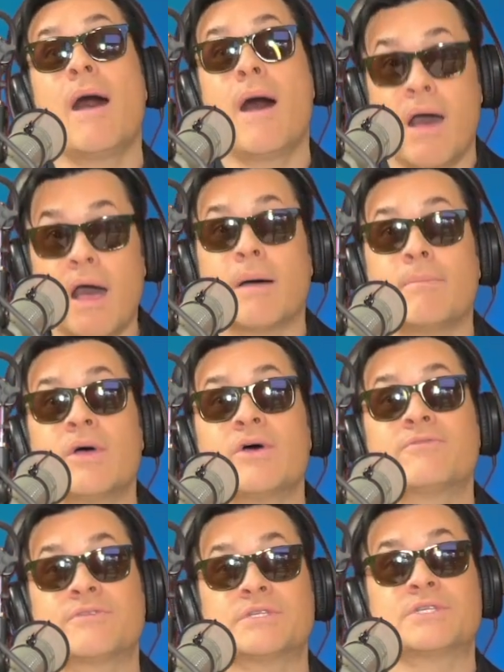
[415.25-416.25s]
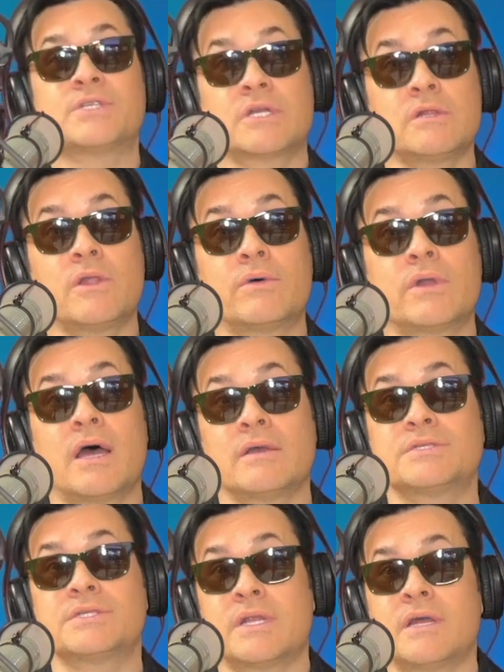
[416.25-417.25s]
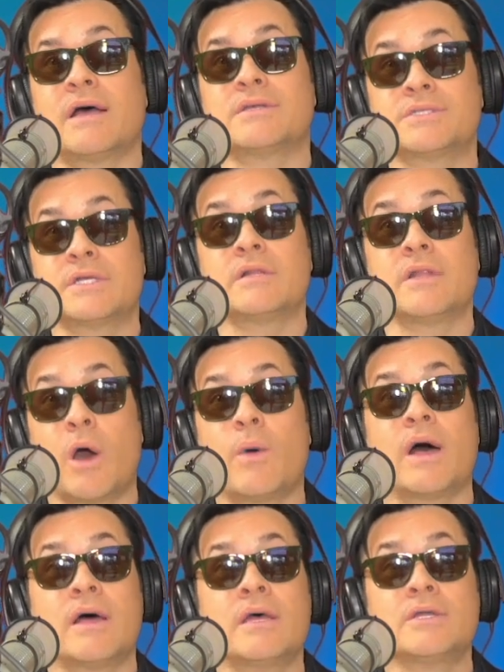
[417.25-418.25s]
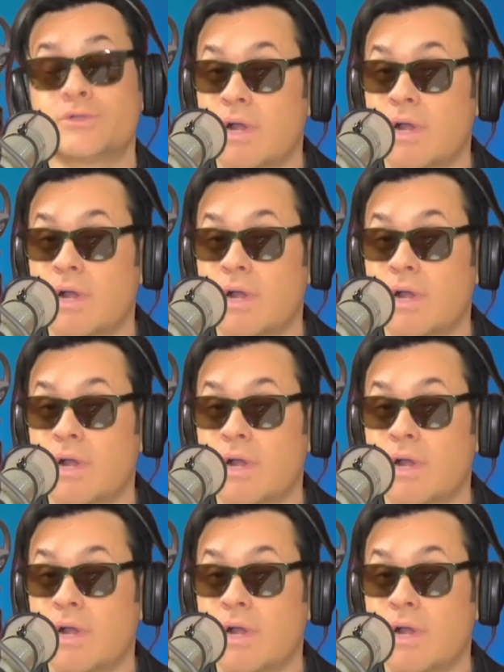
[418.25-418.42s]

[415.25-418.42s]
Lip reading: hub for the Sinaloa